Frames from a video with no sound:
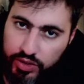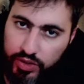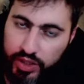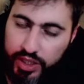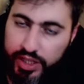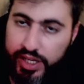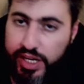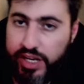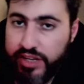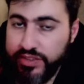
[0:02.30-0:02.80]

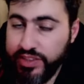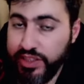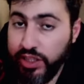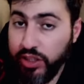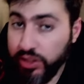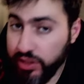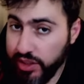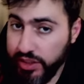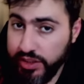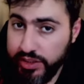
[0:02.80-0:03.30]
I have an
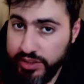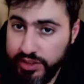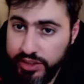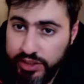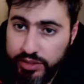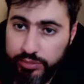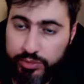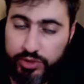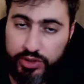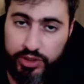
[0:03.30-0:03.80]
Ultra League
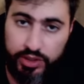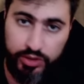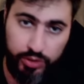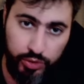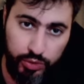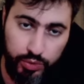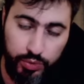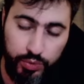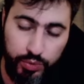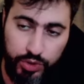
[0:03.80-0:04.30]
team
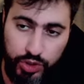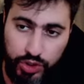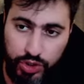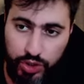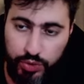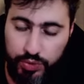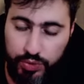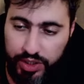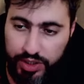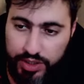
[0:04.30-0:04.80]
to
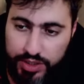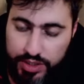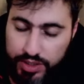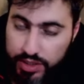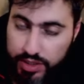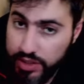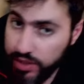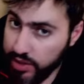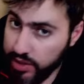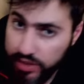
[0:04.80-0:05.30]
showcase.
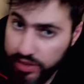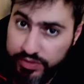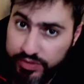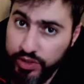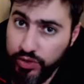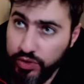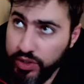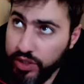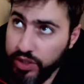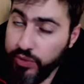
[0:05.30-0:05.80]
This is the
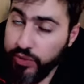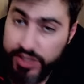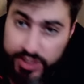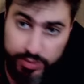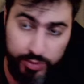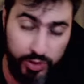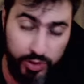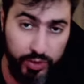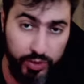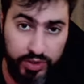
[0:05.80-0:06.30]
video that was
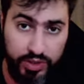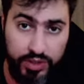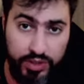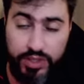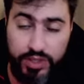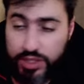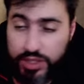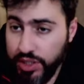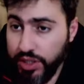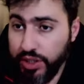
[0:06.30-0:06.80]
muted,
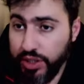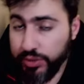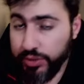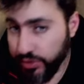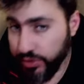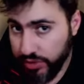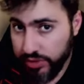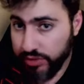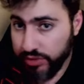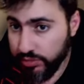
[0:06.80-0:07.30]
so
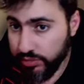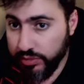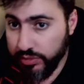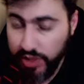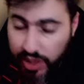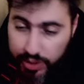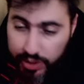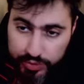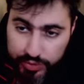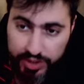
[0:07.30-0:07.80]

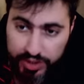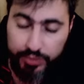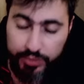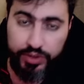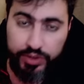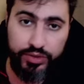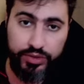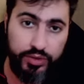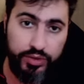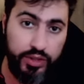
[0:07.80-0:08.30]
now we're
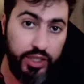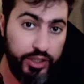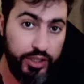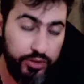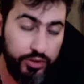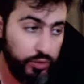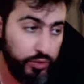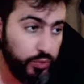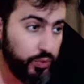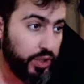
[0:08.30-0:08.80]
going through
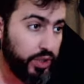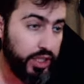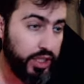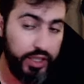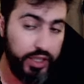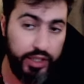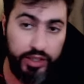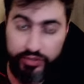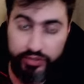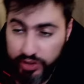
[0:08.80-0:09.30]

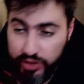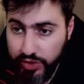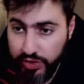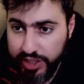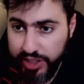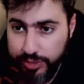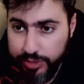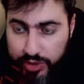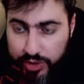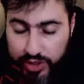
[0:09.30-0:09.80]
the video
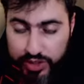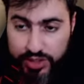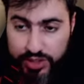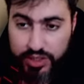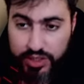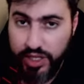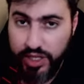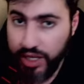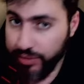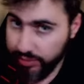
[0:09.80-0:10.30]
again
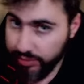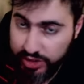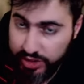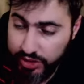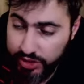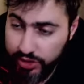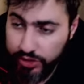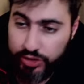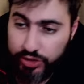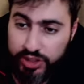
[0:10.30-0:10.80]
because I'm
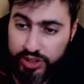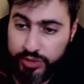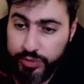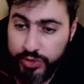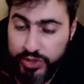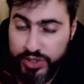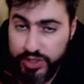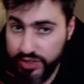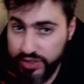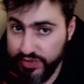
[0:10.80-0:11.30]
re-recording
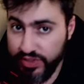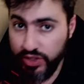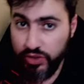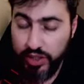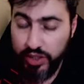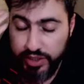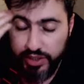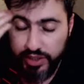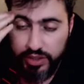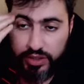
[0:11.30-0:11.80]
because this video
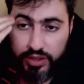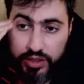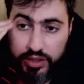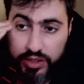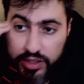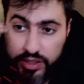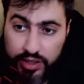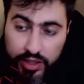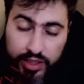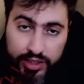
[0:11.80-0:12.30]

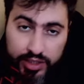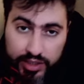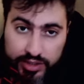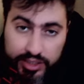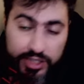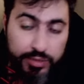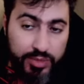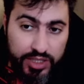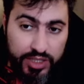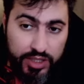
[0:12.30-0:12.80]
the
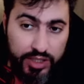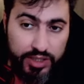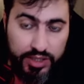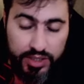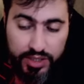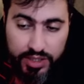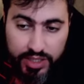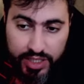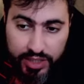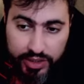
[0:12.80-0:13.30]
team is just
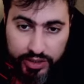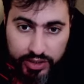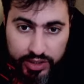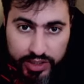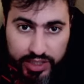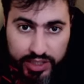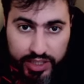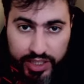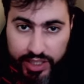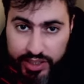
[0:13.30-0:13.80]
insanely good,
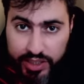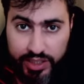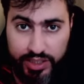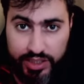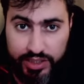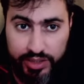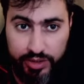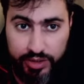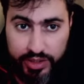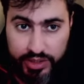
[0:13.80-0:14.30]
and I had like
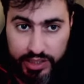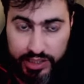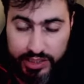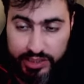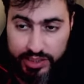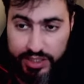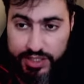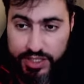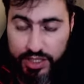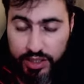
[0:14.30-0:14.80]
a
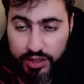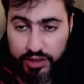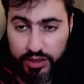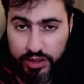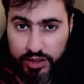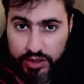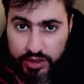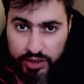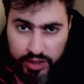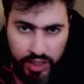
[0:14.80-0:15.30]
crazy run,
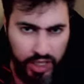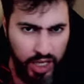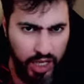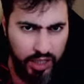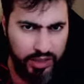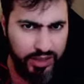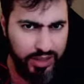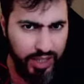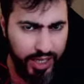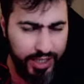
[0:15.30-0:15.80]
like
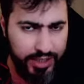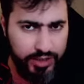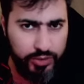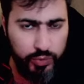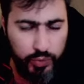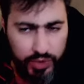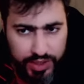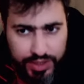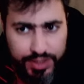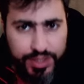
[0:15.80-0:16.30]
9
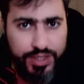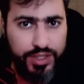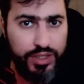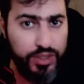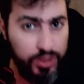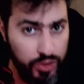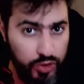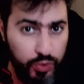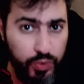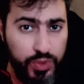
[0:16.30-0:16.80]
wins
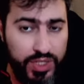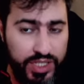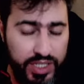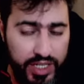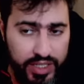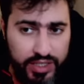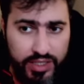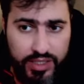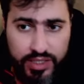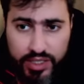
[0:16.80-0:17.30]
in 2
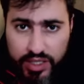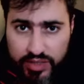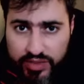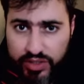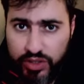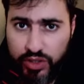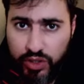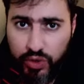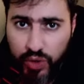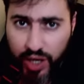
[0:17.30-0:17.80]
sets,
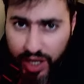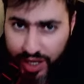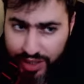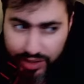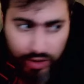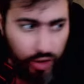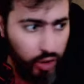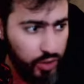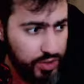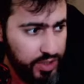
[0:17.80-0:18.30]
even though I
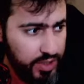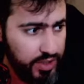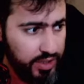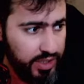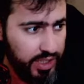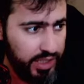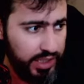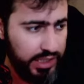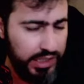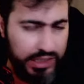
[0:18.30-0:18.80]
lost
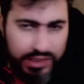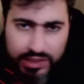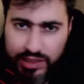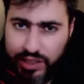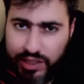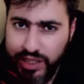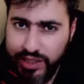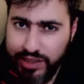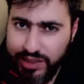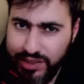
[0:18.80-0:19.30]
the lead
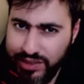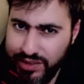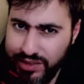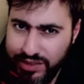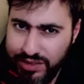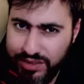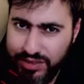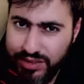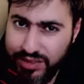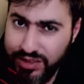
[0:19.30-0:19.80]
like
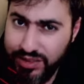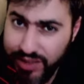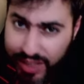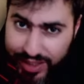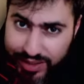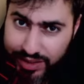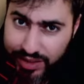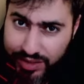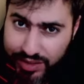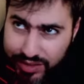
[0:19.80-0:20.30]

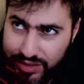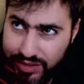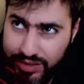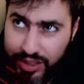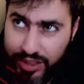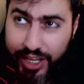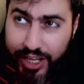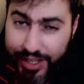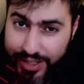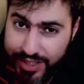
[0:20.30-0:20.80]

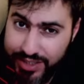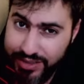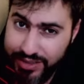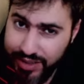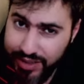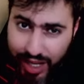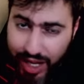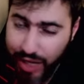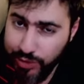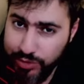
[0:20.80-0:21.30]
8
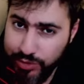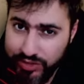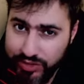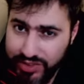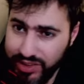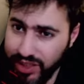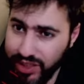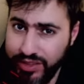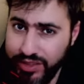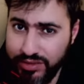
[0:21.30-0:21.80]
out of
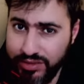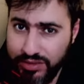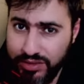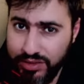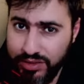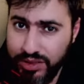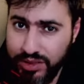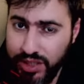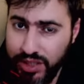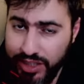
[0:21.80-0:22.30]
10,
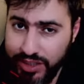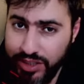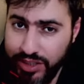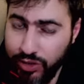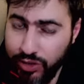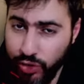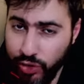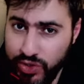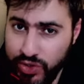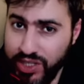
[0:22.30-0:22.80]
and in
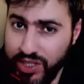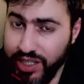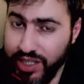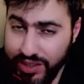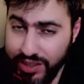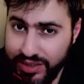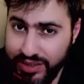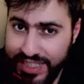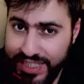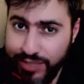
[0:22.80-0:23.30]
those
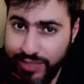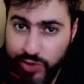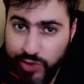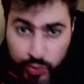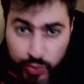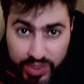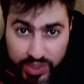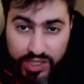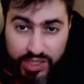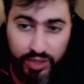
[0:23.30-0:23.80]
8 times
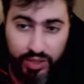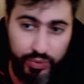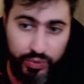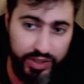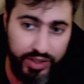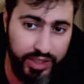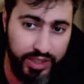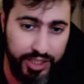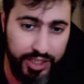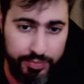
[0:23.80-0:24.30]
we still won
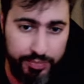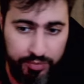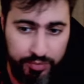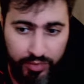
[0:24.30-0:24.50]
the game.